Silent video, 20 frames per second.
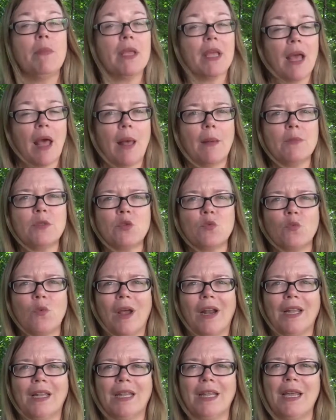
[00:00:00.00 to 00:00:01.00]
becomes
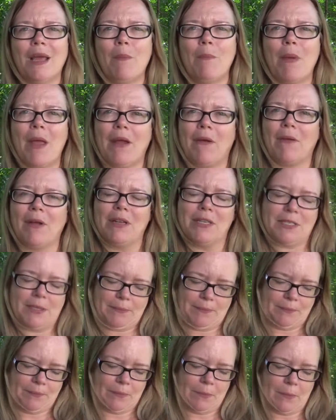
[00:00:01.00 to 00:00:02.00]
readily apparent.
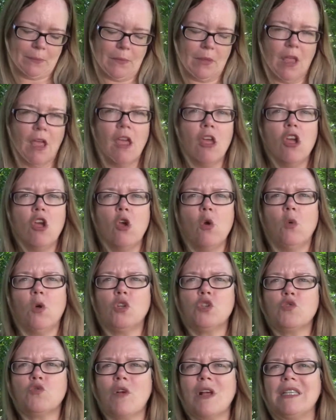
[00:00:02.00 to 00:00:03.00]

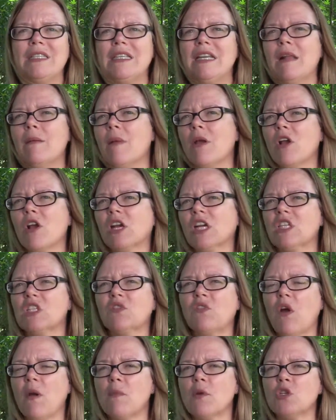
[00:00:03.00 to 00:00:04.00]
Well, trust in America's
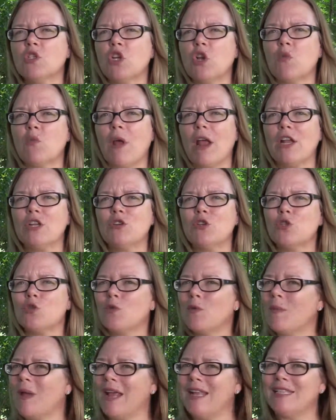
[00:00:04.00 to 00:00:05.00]
farmers and ranchers
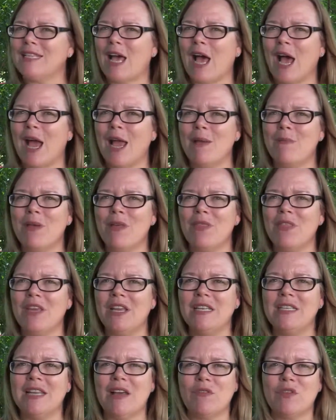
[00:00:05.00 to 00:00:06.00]
remains high amid
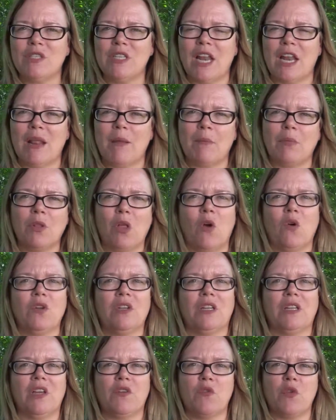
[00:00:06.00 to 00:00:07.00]
the devastating blow
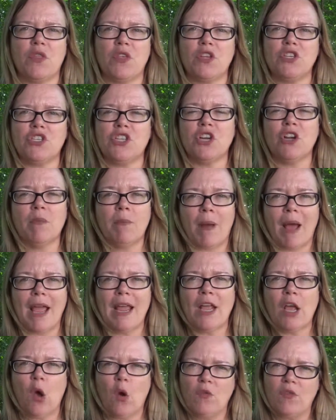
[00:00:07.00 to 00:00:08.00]
delivered this year by
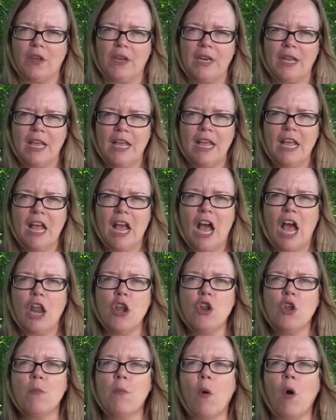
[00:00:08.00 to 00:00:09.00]
COVID. A
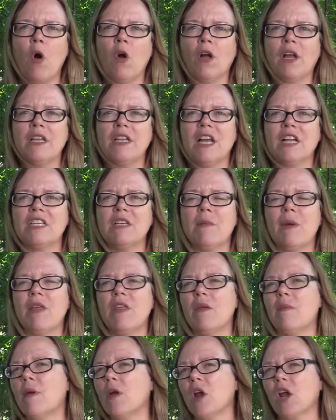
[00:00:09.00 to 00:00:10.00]
new poll conducted by
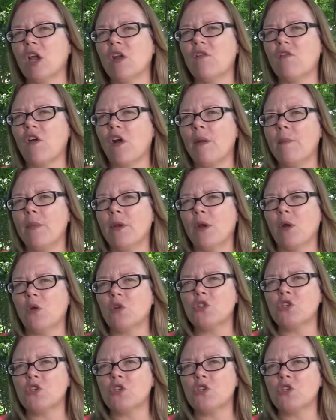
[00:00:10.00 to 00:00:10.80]
the American Farm Bureau